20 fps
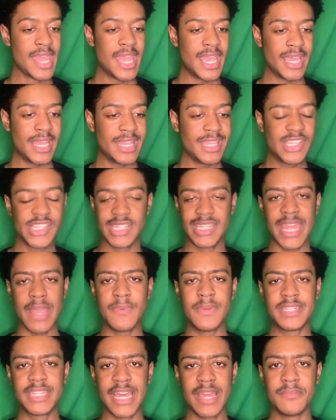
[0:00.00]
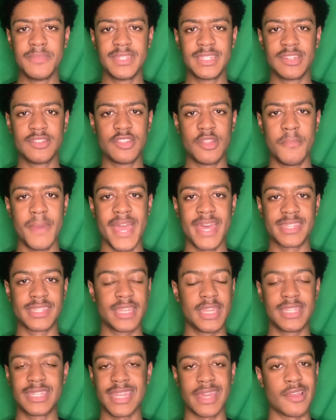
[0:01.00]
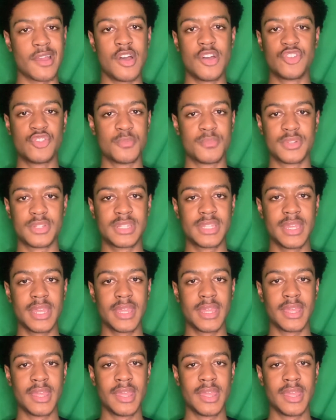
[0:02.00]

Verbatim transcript: And he just, every time he's near the basket, it's like 100%.